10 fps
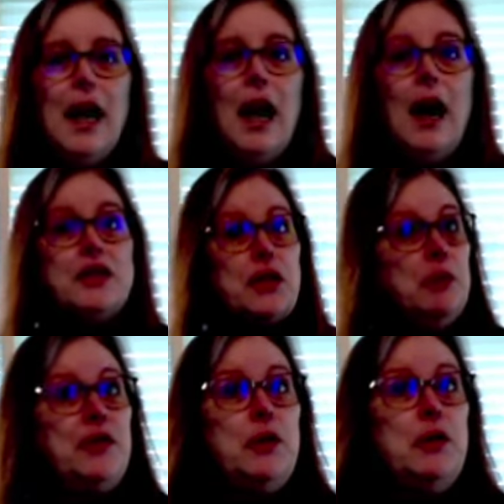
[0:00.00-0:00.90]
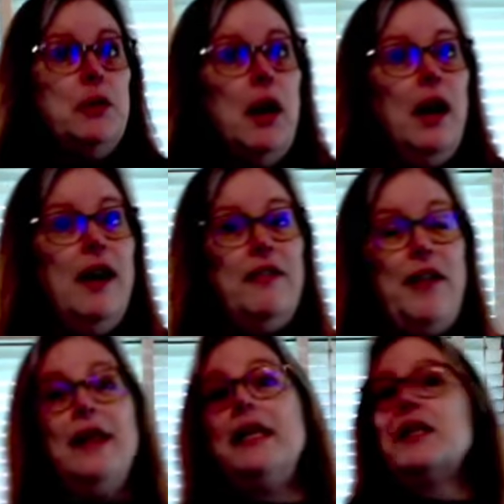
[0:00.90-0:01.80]
Some of you uh, have
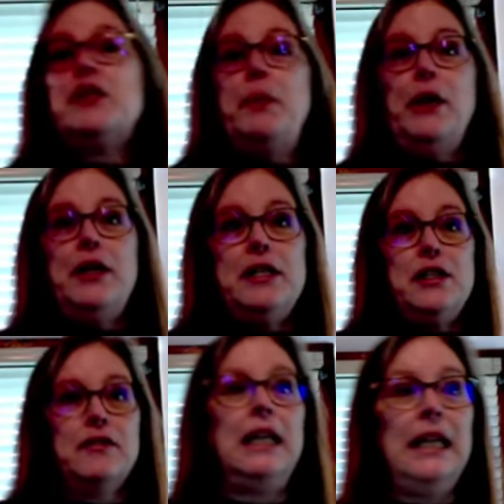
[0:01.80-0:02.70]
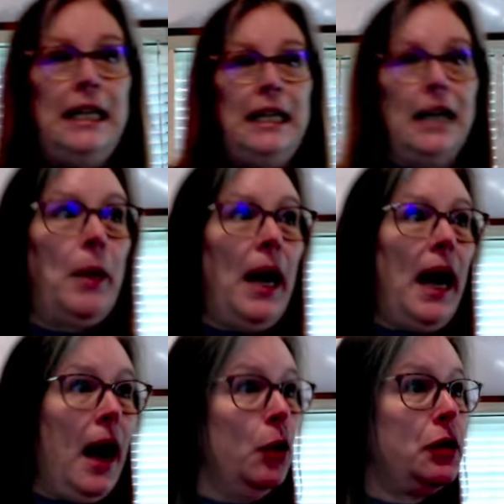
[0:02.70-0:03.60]
had the experience of cleaning up a
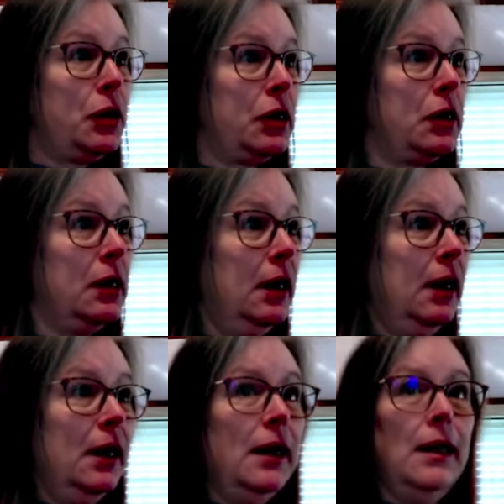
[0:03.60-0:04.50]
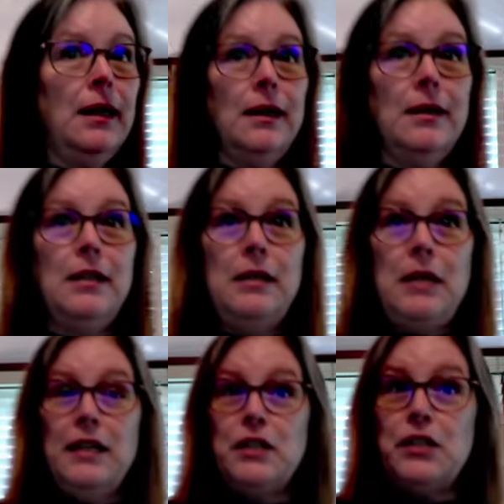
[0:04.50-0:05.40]
house uh,
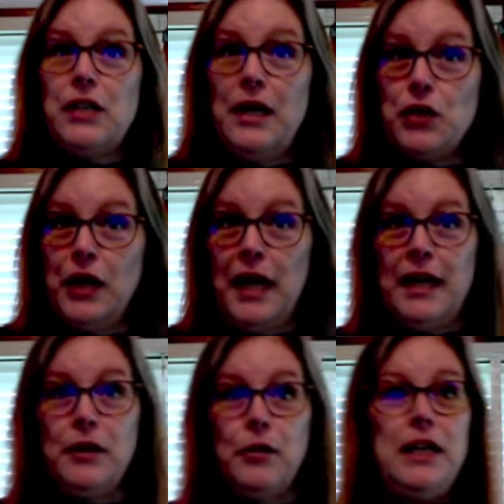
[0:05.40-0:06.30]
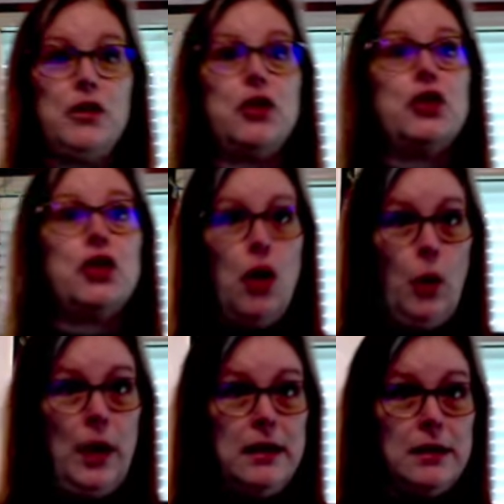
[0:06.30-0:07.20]
as, as you're getting ready to show
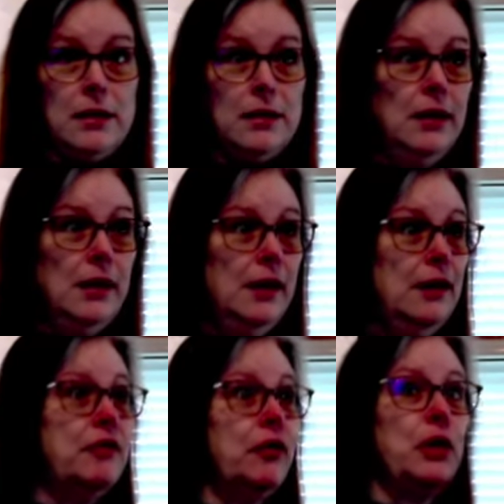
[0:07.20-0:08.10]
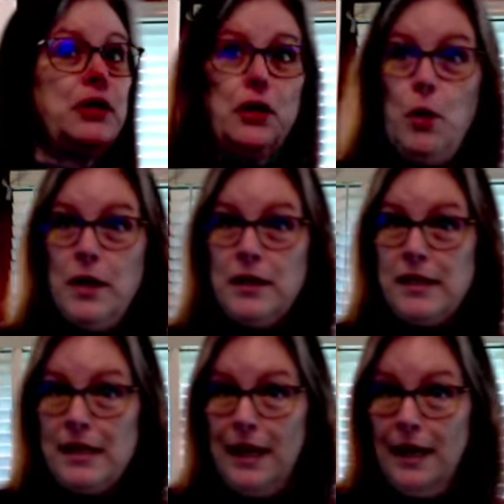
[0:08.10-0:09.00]
it for it to go on
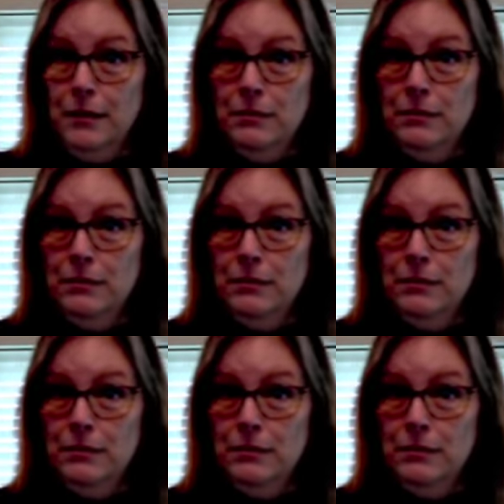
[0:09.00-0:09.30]
sale.